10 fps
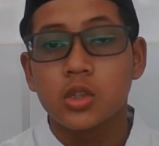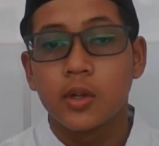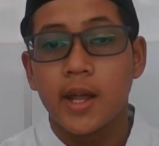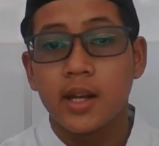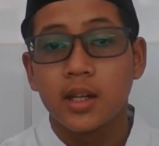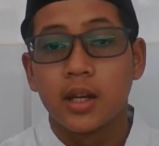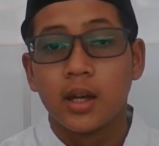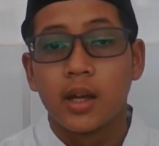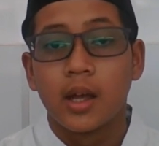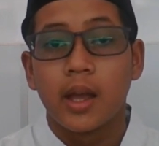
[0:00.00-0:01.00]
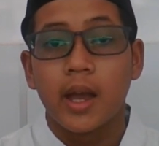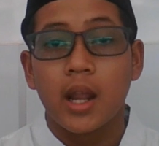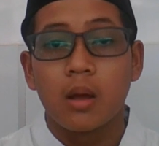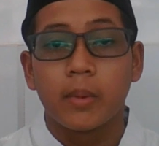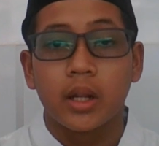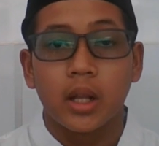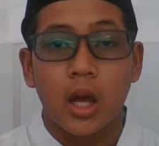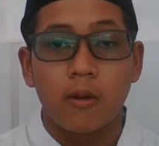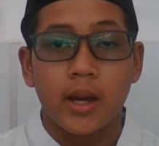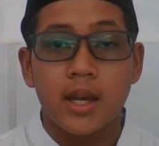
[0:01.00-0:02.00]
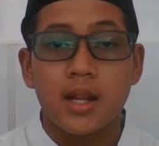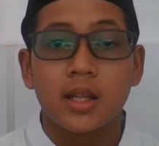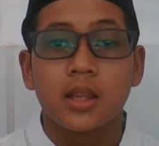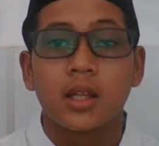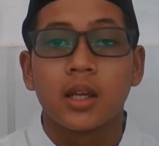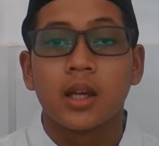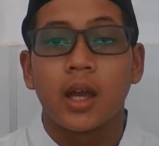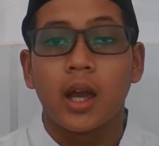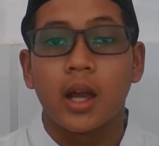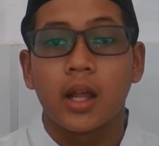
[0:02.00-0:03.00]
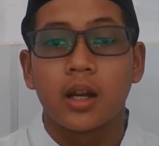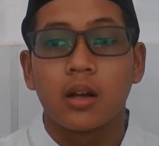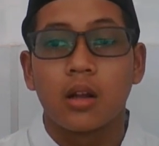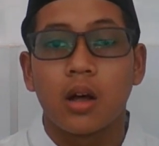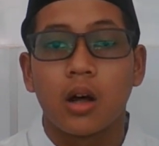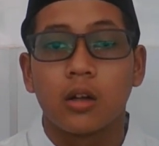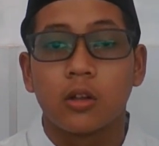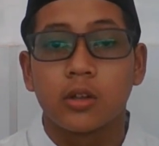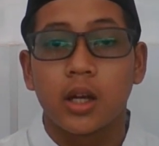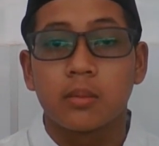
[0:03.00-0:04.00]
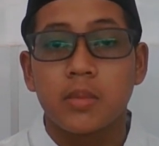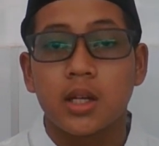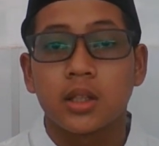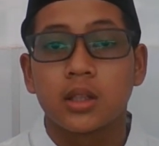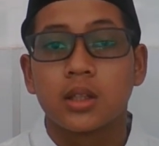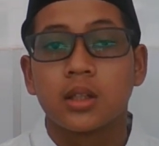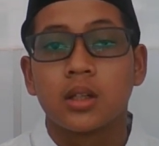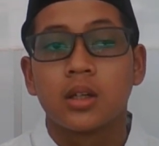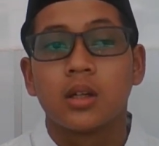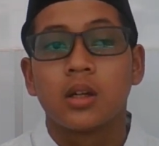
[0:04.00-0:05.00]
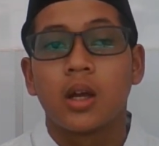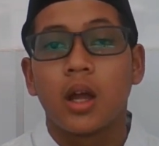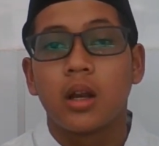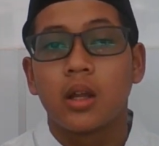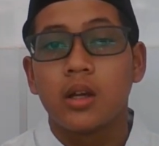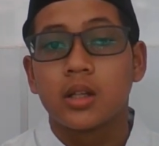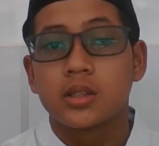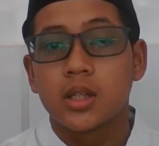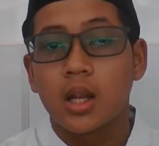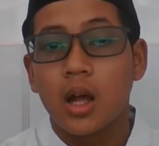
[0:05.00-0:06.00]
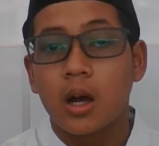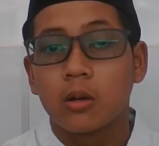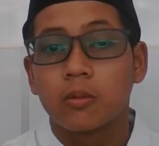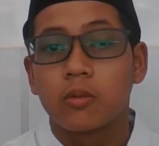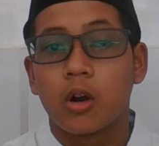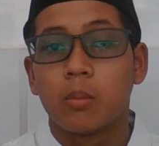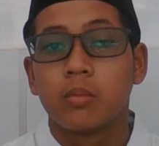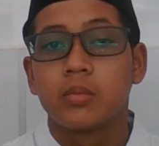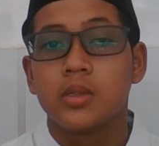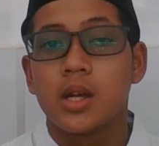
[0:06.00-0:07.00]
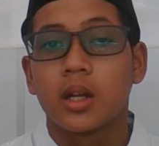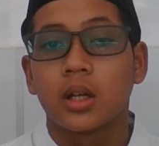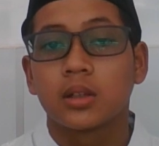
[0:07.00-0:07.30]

So then Adam and Hawa ate it and all got mad and they got sent out from Jannah.